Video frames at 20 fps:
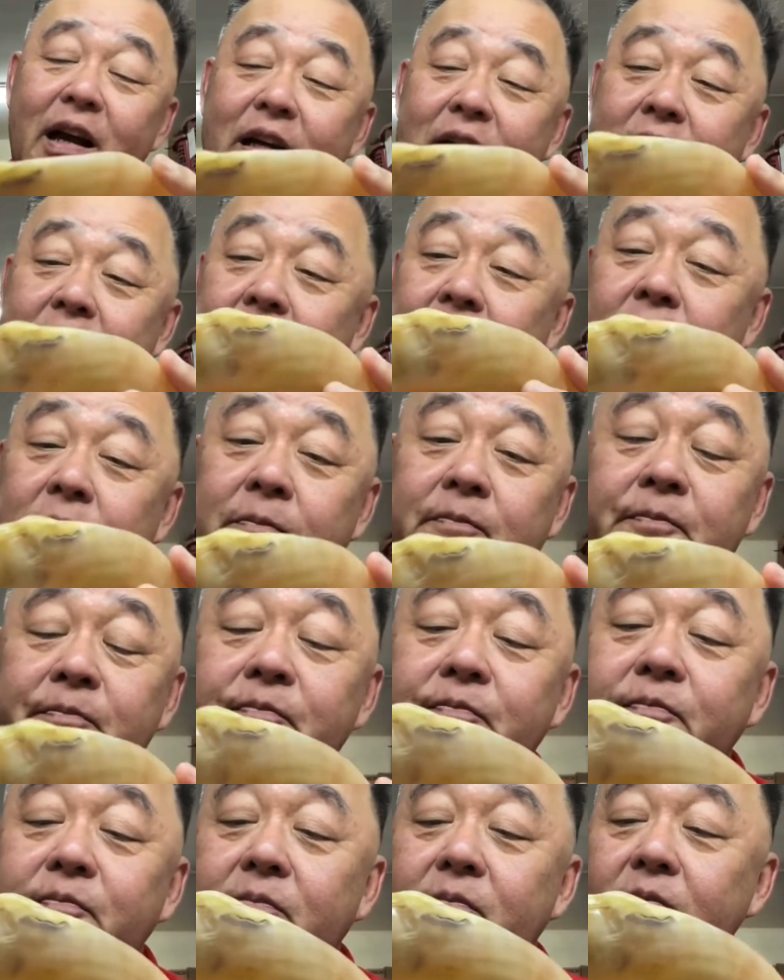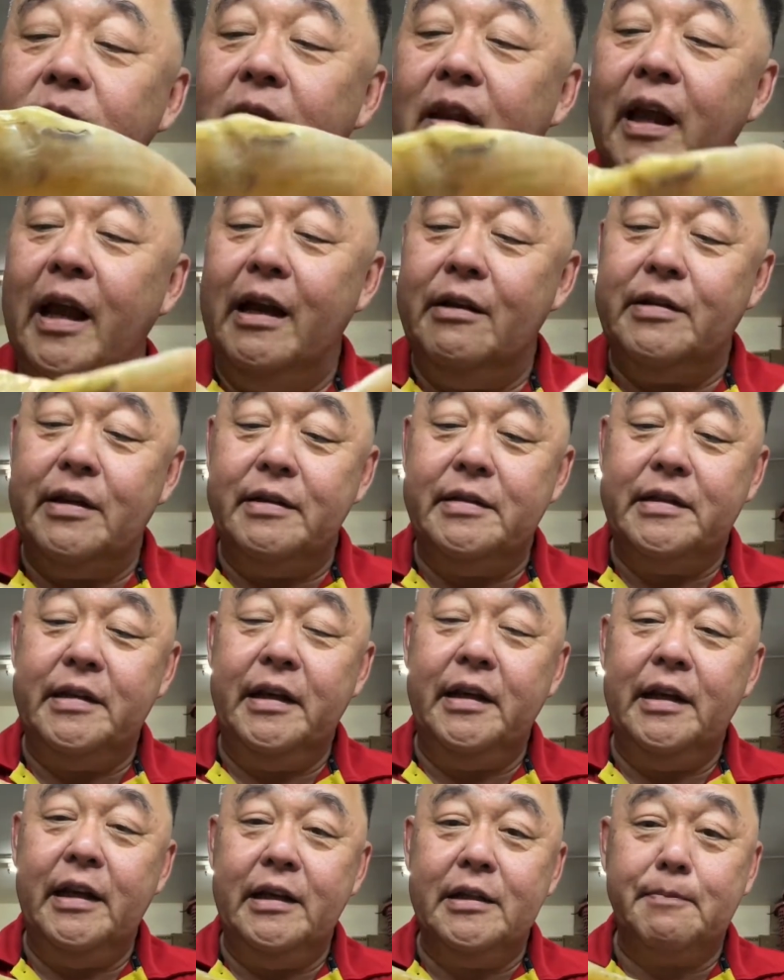So as you have
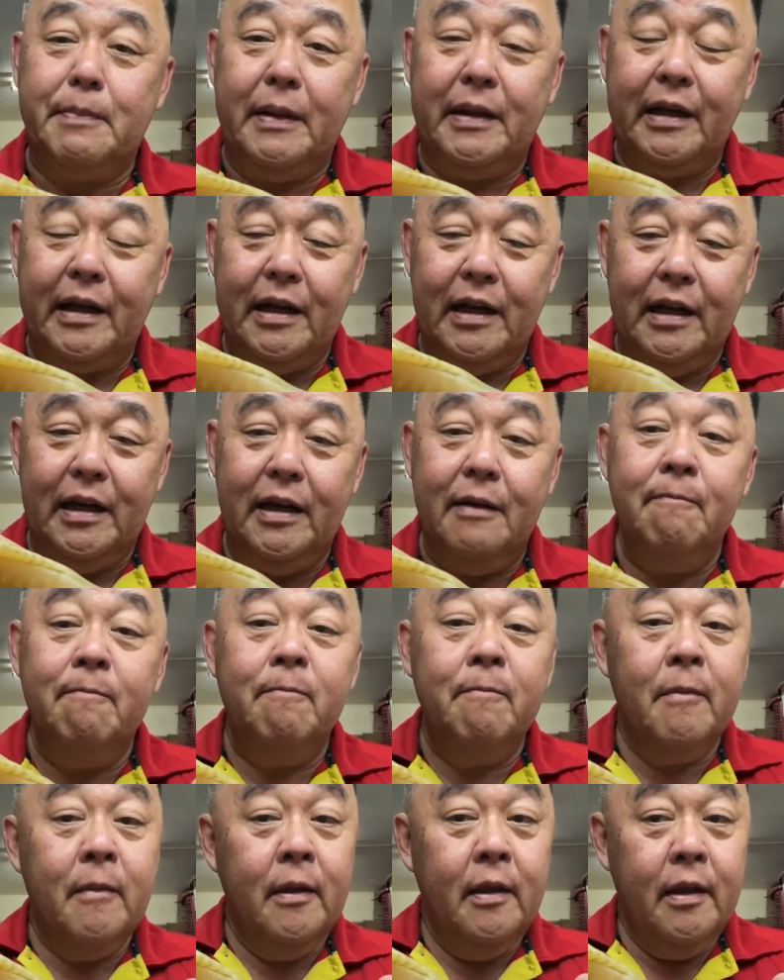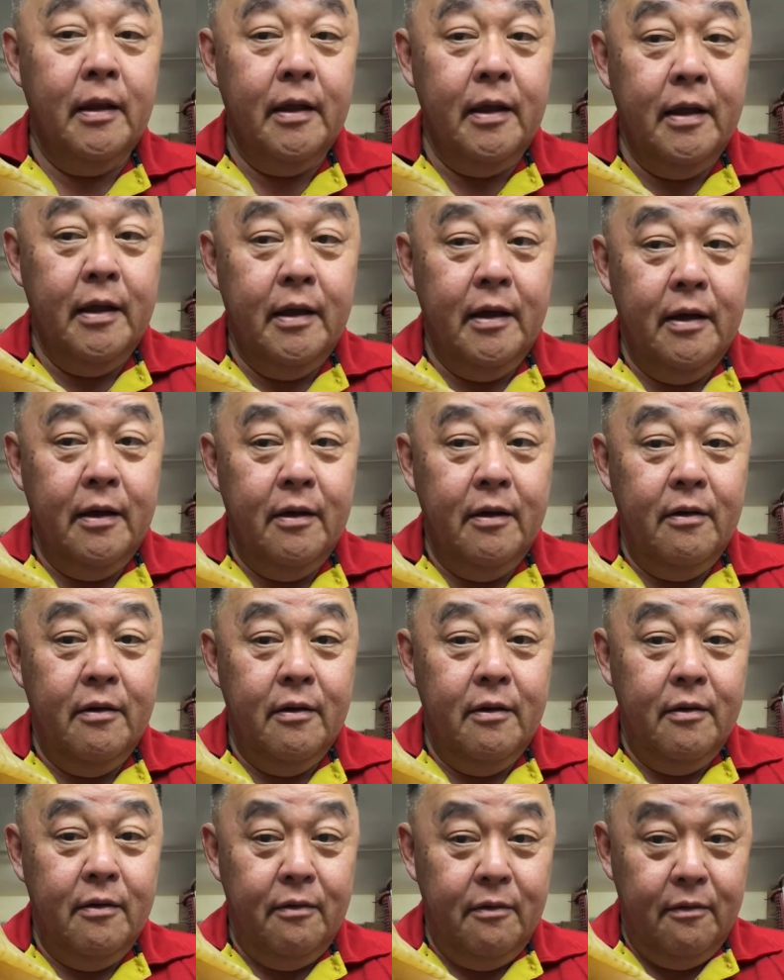seen this particular
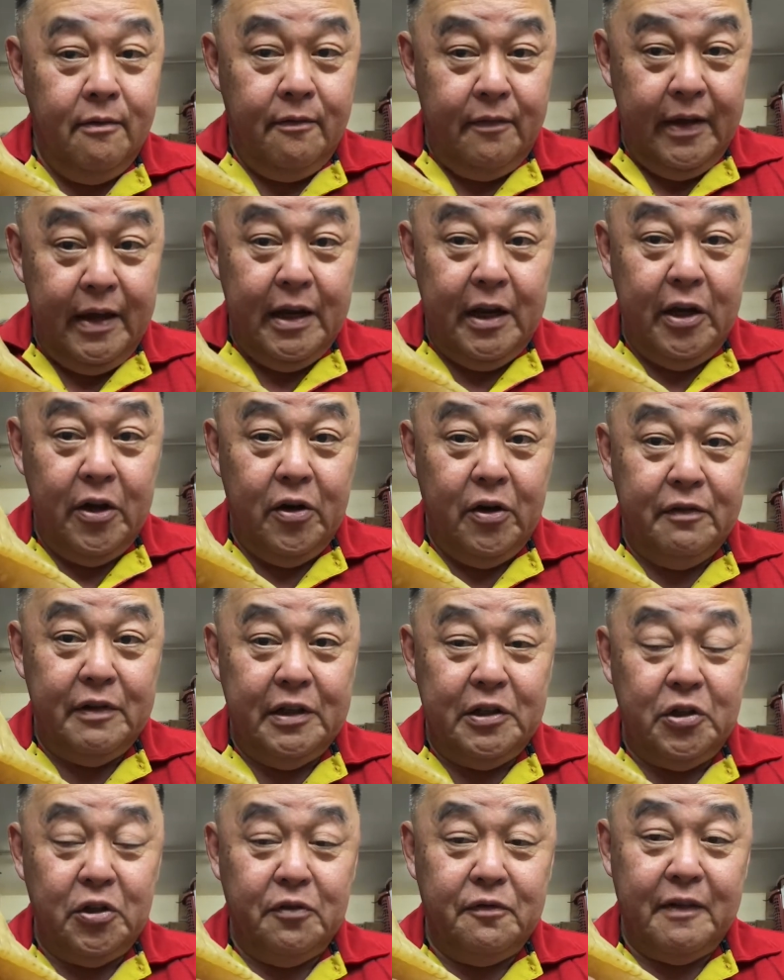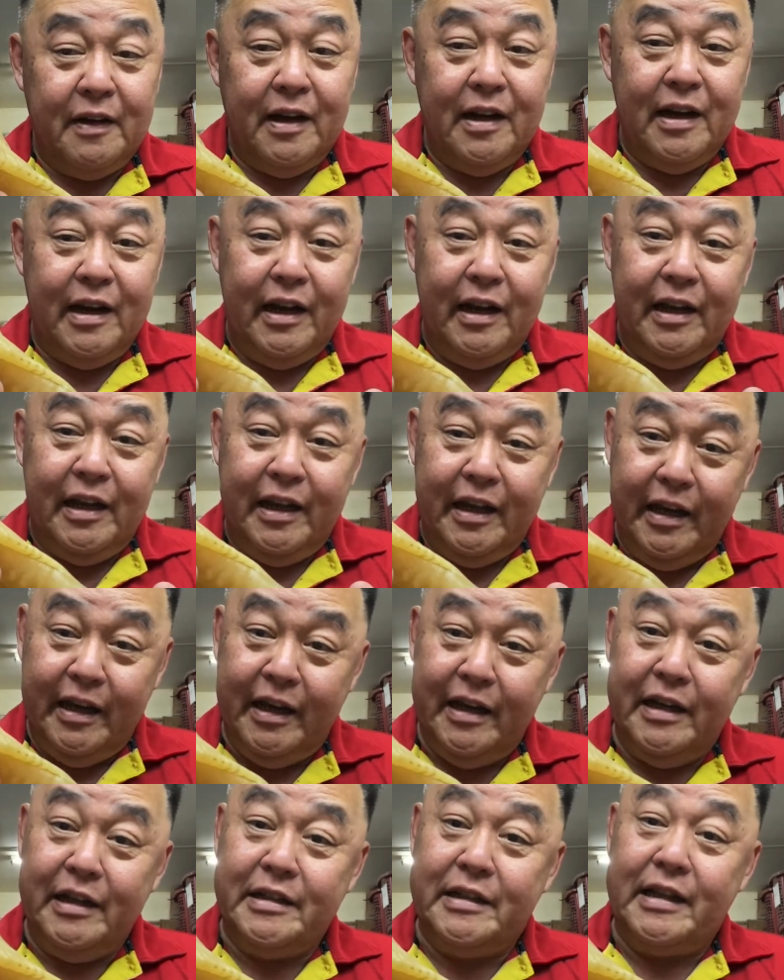video of this shofar and
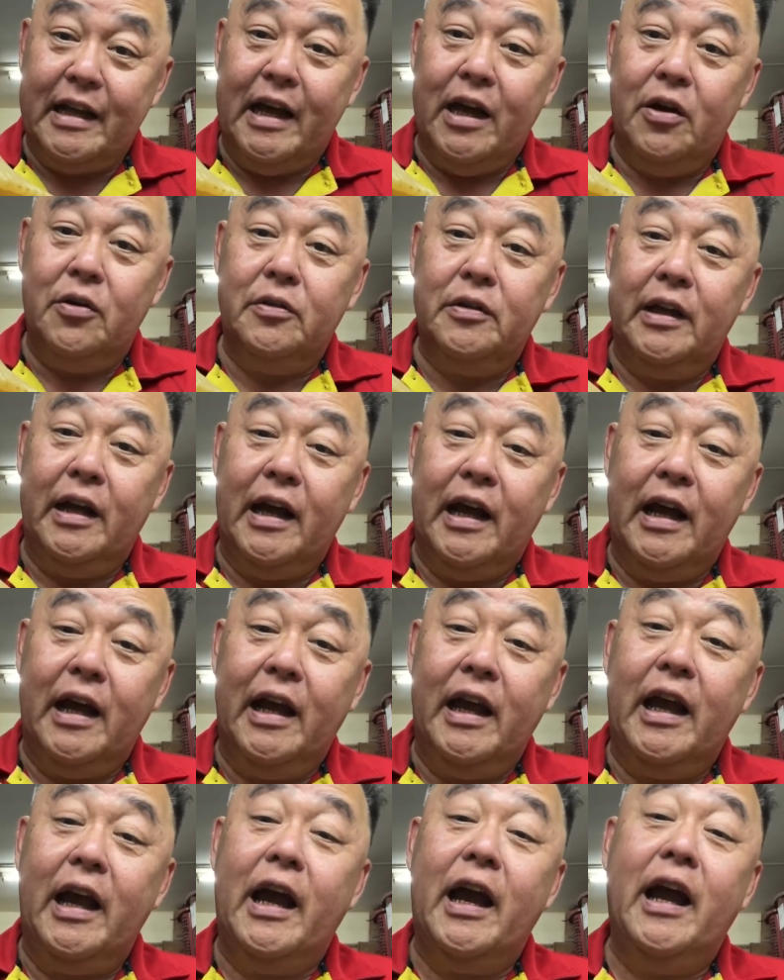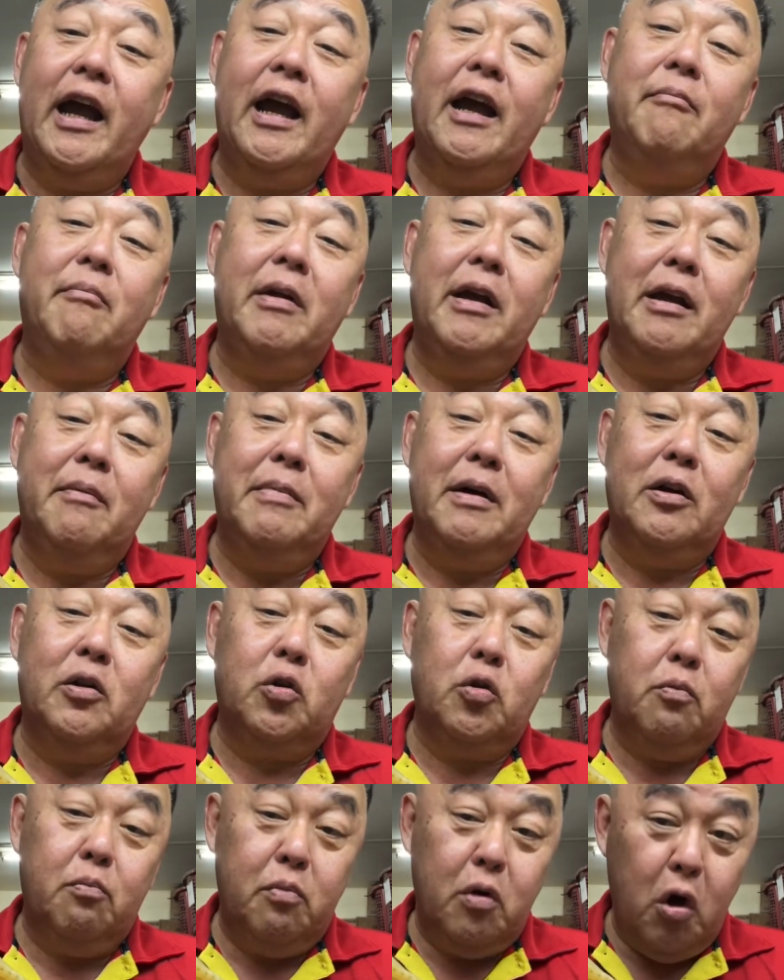hear the sound that I am able
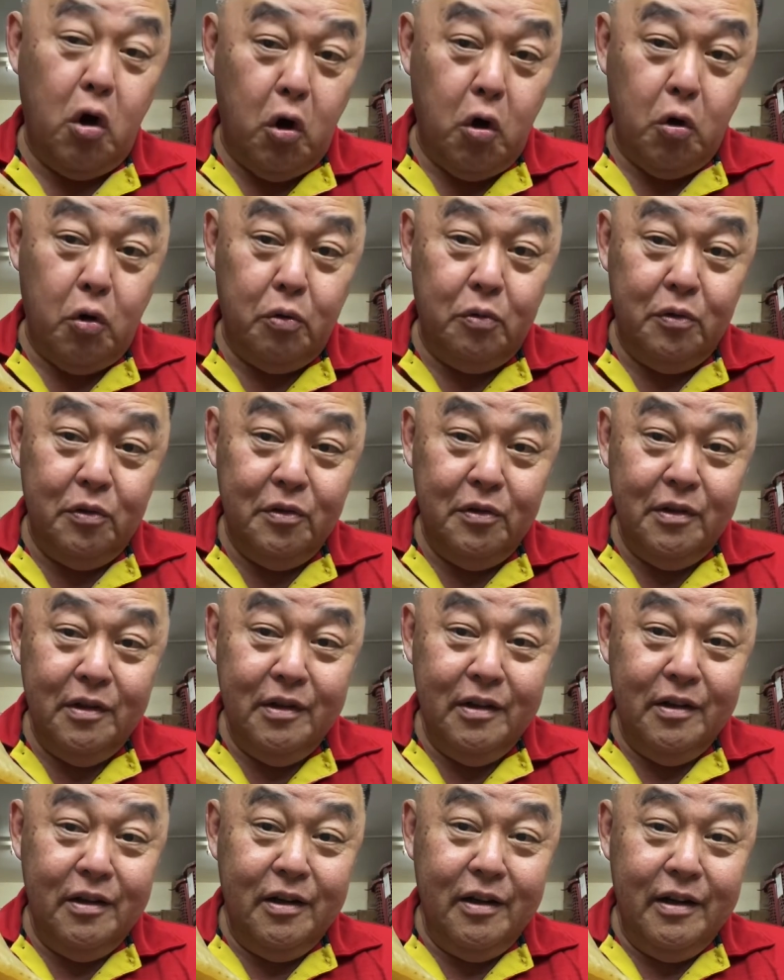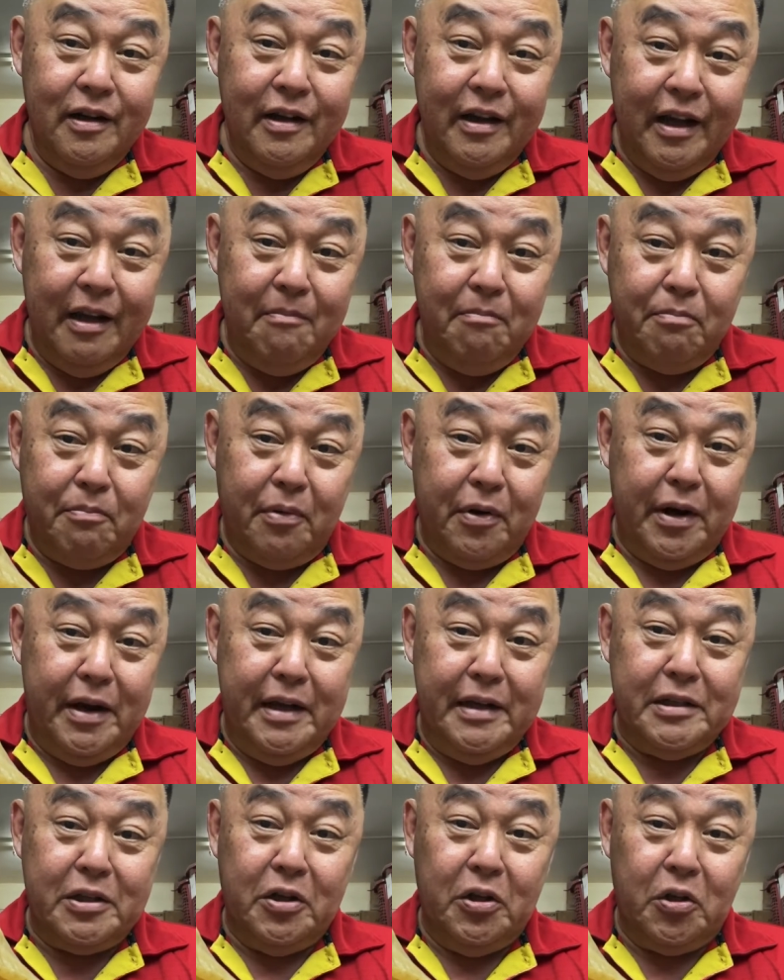to blow in
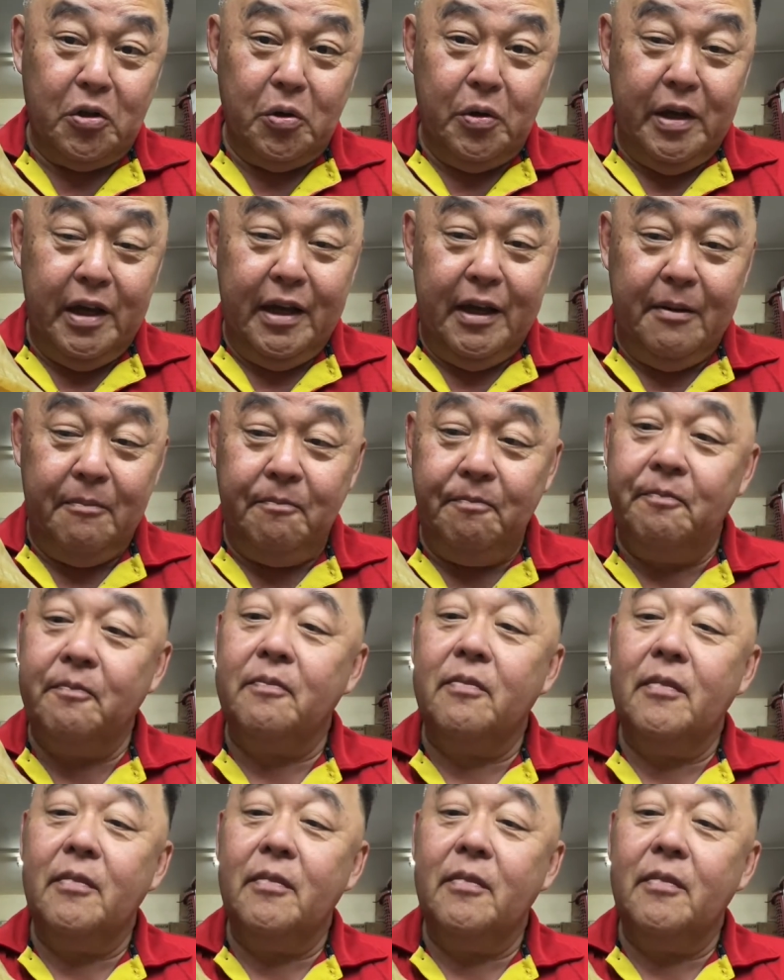praise unto him,